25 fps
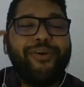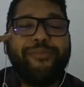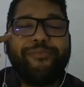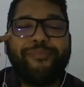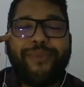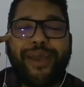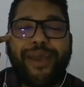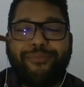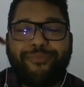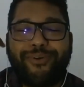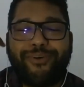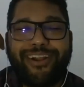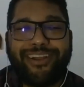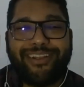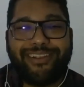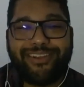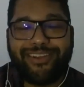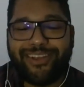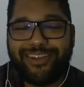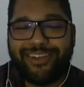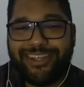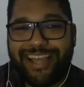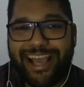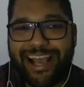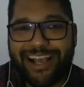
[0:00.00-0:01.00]

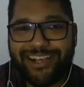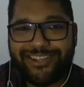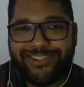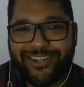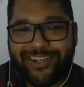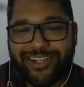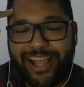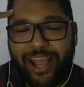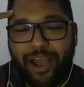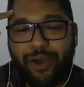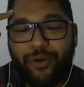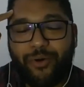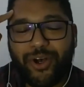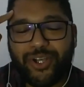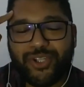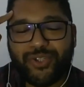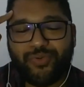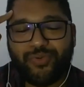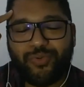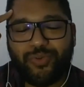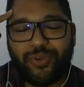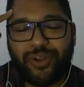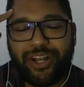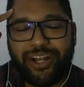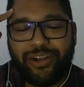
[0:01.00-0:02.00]
remember yesterday I was
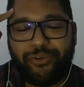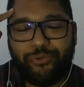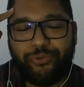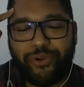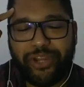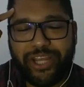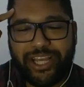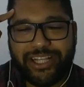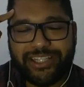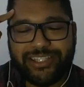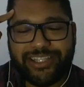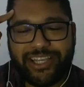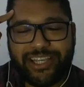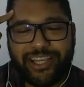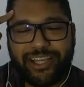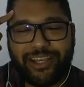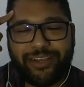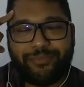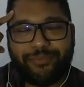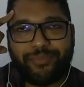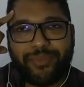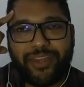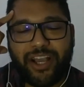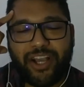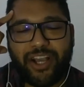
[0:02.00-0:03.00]

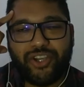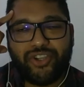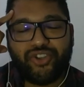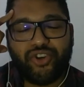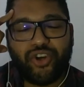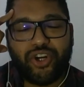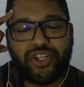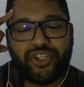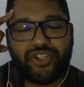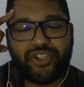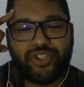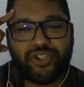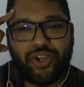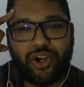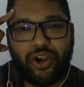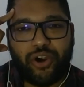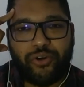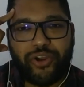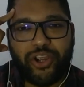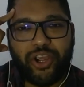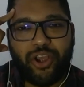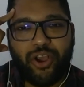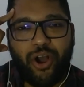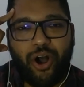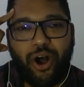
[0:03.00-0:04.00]
reading a short
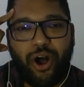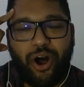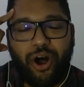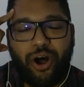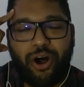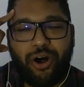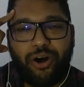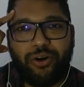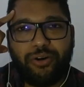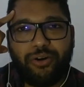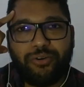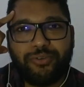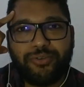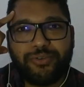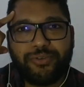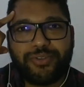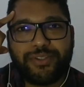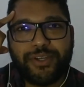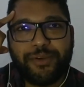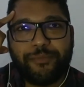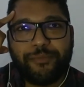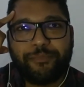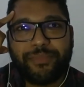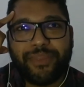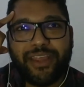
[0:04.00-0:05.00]
story called
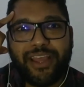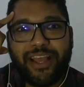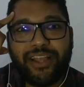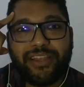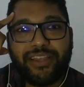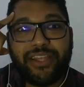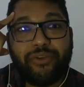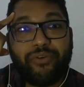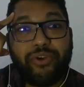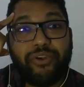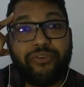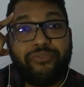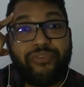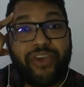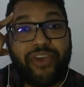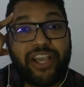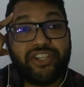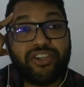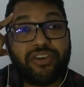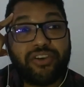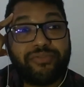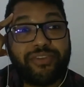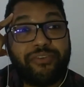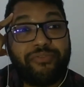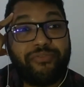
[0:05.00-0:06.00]
The Revenge
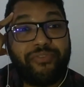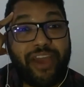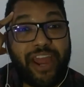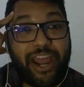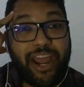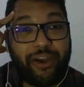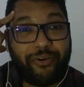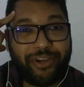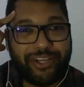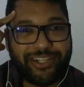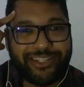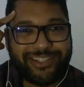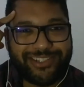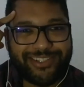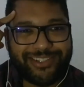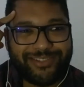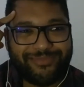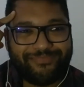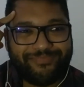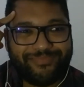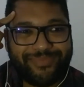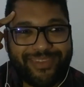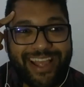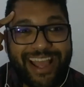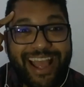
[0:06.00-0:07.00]
of the Fairies.
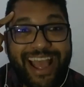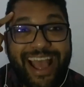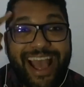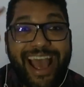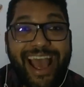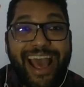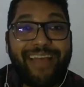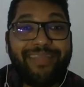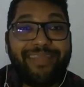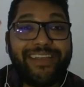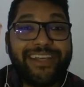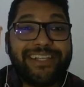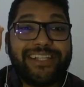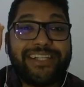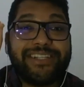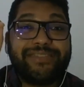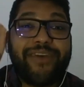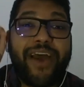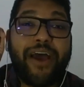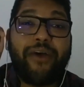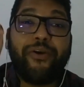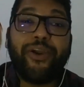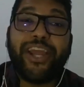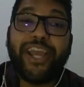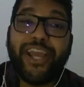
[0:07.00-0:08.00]
And this is
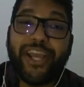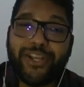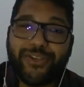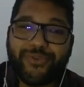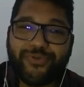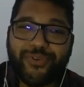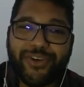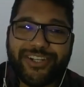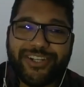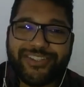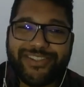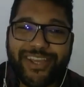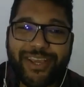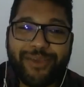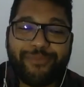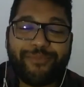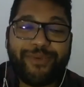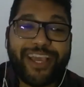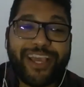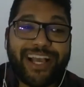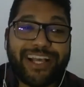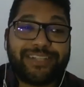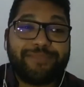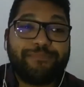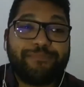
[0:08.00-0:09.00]
very interesting
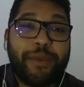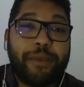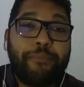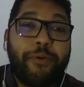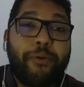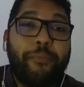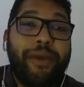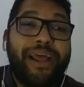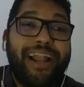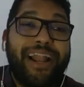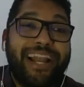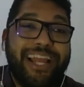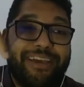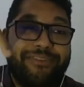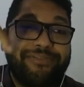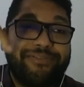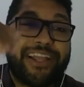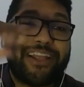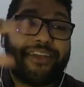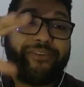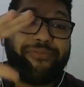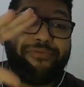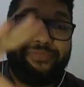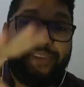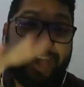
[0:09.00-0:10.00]
because people believe that
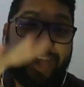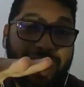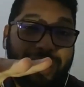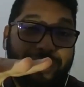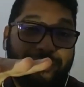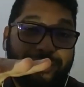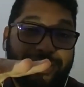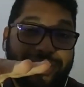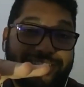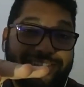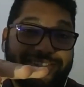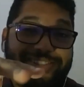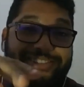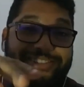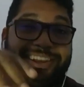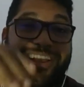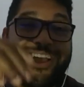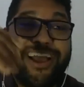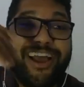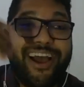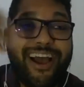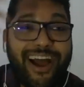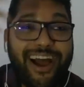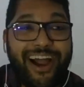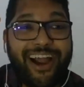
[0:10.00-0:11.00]
the fairies
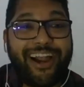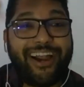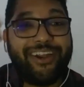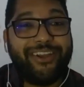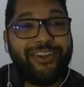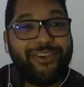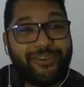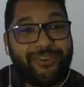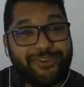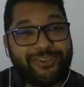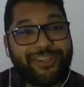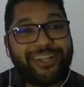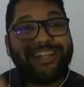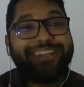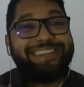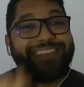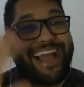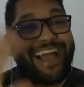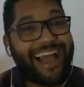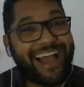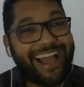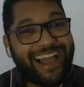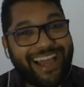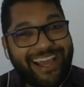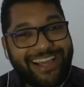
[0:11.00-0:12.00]
are usually
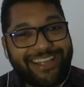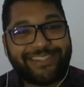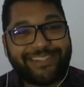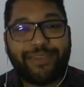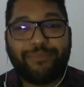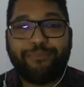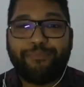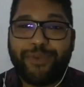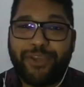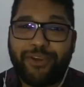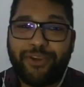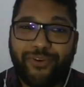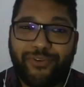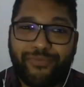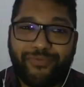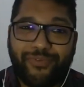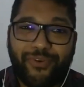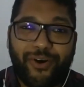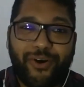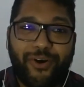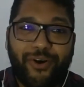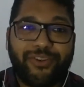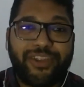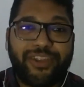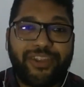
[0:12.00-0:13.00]
nice and
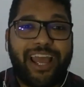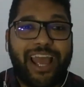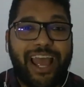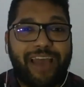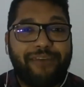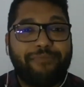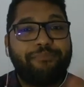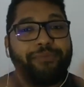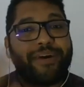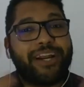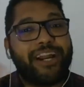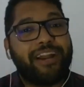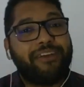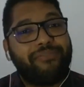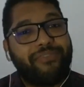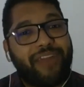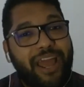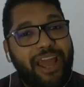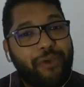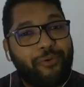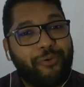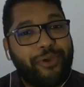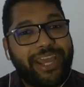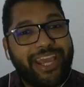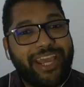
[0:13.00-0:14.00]
beautiful. They have
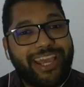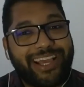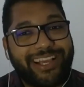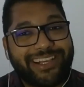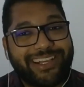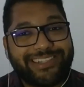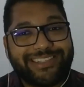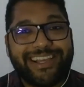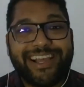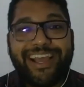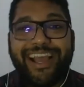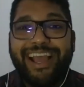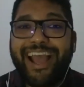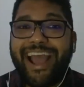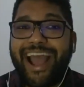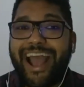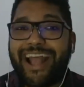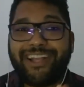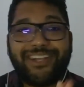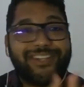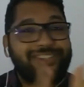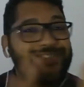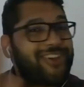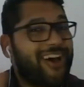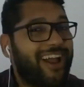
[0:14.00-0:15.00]
butterfly wings. And
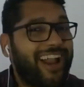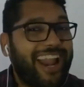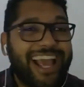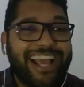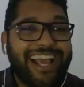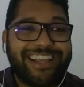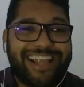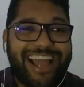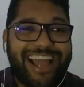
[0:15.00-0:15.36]
it's not like